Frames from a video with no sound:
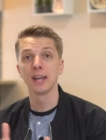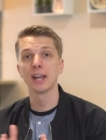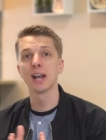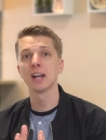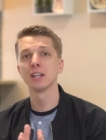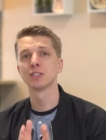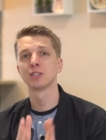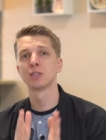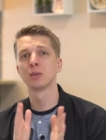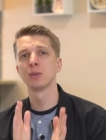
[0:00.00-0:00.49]
Hey
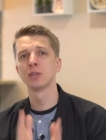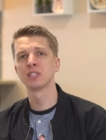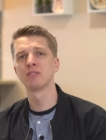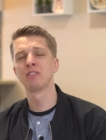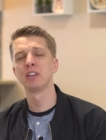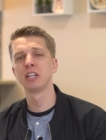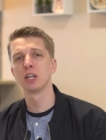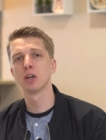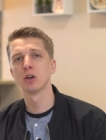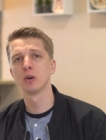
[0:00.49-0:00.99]
guys, so this
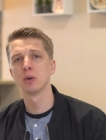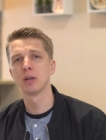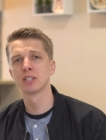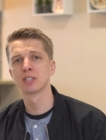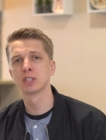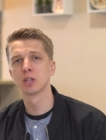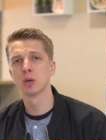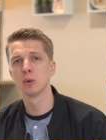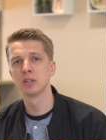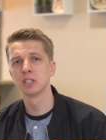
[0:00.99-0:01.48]
video
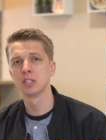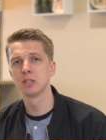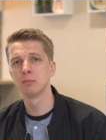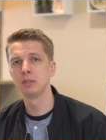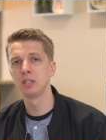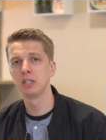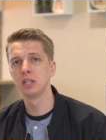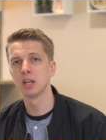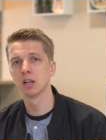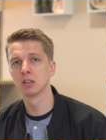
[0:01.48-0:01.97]
is going to
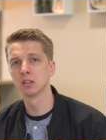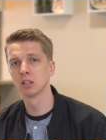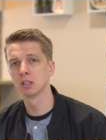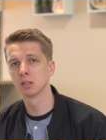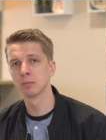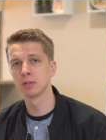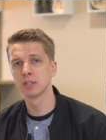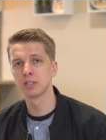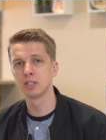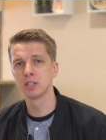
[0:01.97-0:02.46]
be a
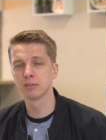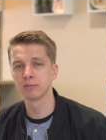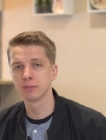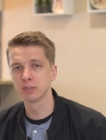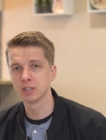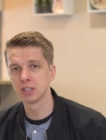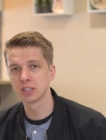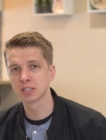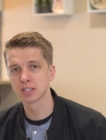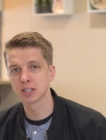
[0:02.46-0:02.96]
little bit
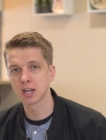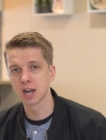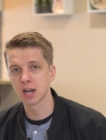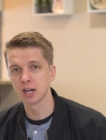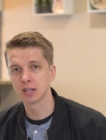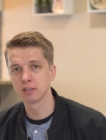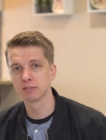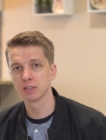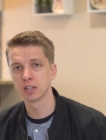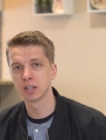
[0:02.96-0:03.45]
different. It's
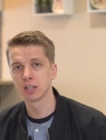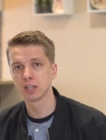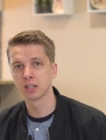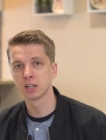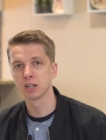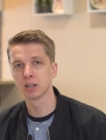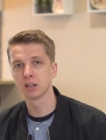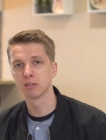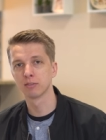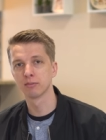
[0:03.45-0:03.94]
kind of like
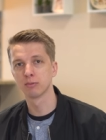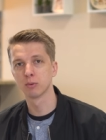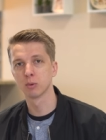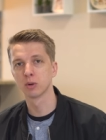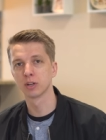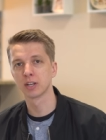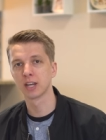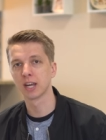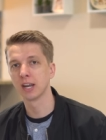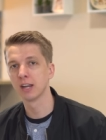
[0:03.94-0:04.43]
a
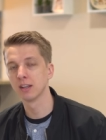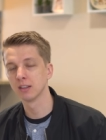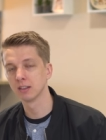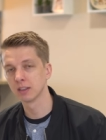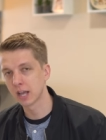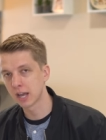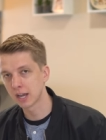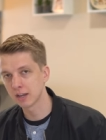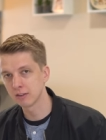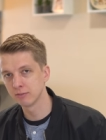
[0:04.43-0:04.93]
4K
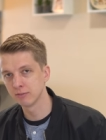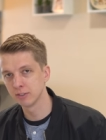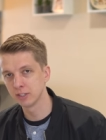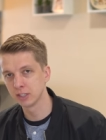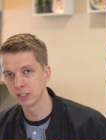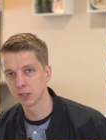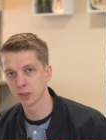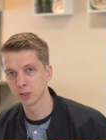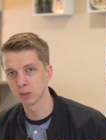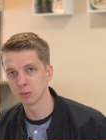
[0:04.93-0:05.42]
live
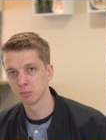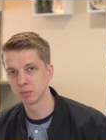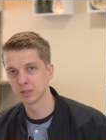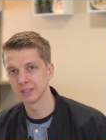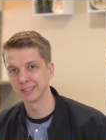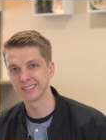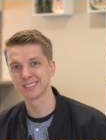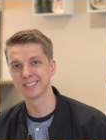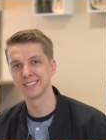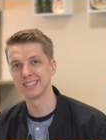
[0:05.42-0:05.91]
video,
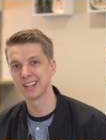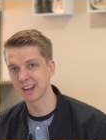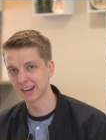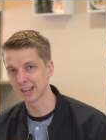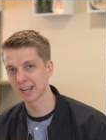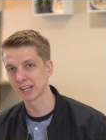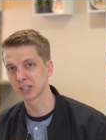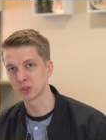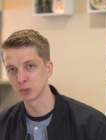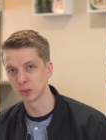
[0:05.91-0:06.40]
but it's not
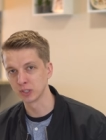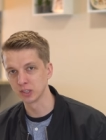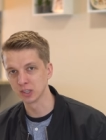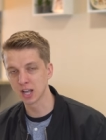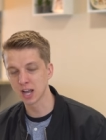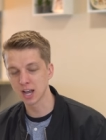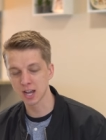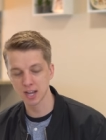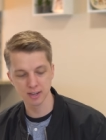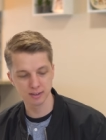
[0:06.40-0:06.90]
actually
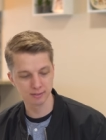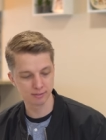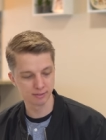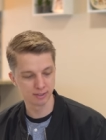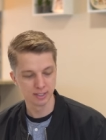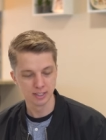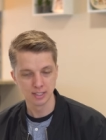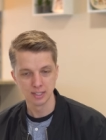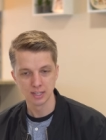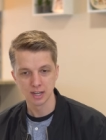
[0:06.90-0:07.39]
live.
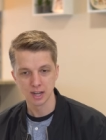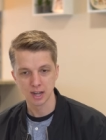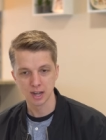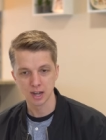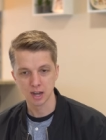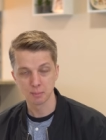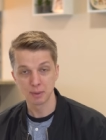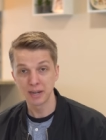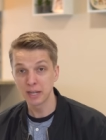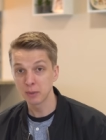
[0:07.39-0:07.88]

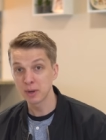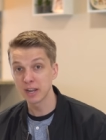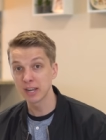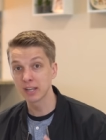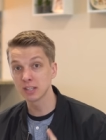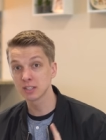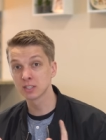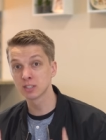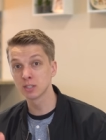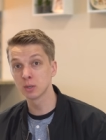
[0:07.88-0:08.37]
Um,
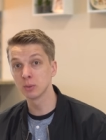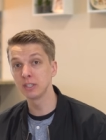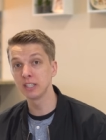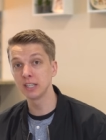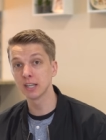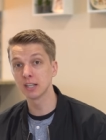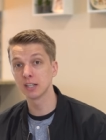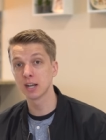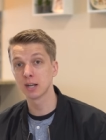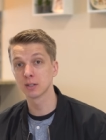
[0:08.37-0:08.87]
anyway,
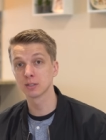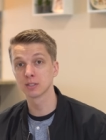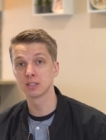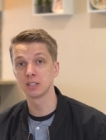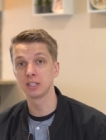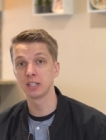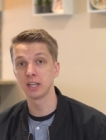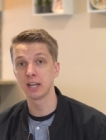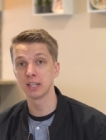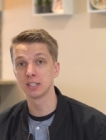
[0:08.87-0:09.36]
Sony announced
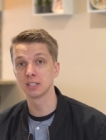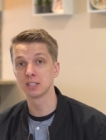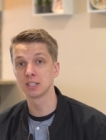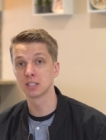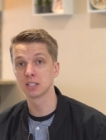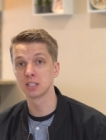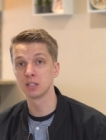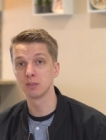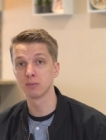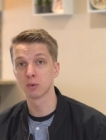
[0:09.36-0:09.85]
the
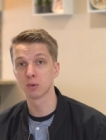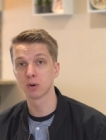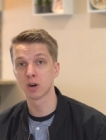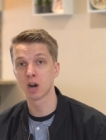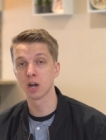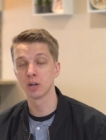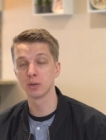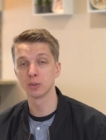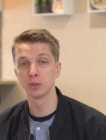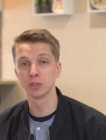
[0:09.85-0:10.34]

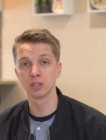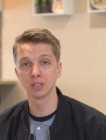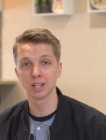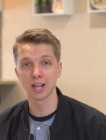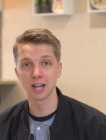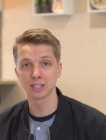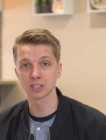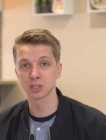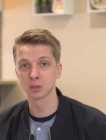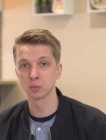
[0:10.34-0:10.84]
a6400
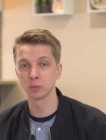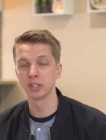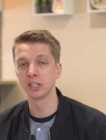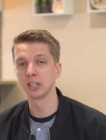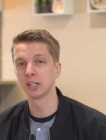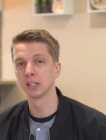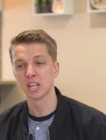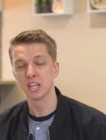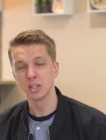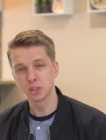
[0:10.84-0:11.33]
last
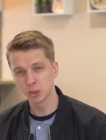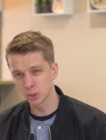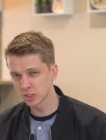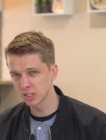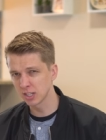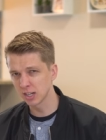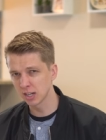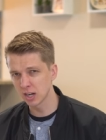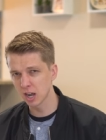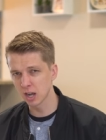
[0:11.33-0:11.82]
week.
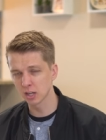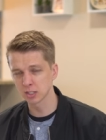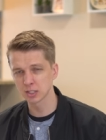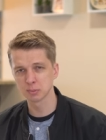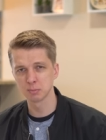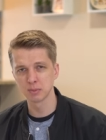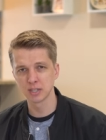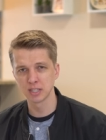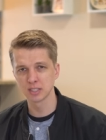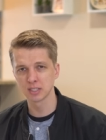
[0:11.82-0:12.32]
Interesting
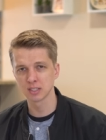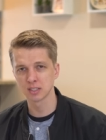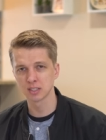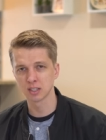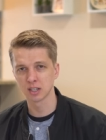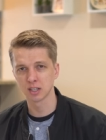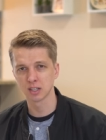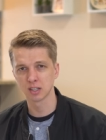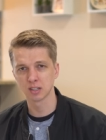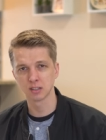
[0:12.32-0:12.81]
announcement,
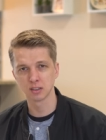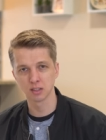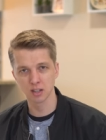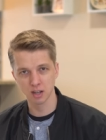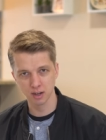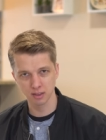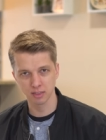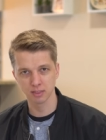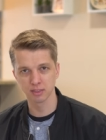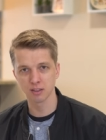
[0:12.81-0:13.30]
uh, a
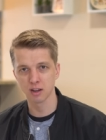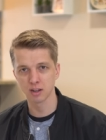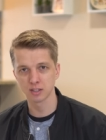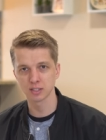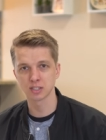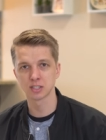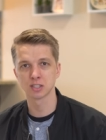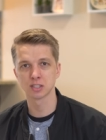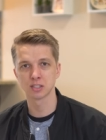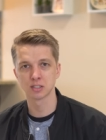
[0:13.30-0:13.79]
lot of
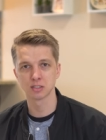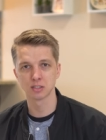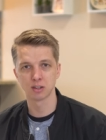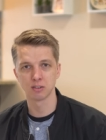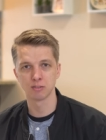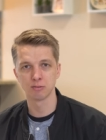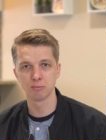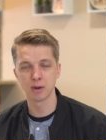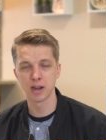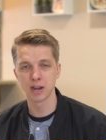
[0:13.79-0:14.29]
thoughts
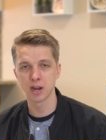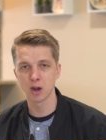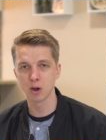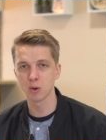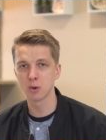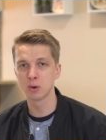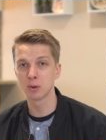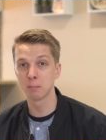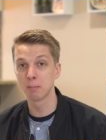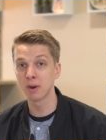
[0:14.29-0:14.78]
of my
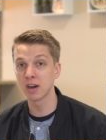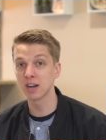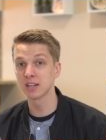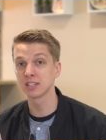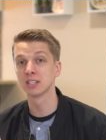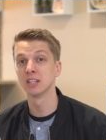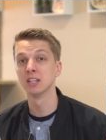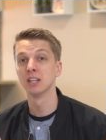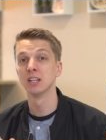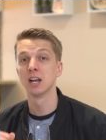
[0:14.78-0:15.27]
own,
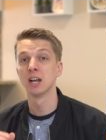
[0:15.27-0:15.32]
but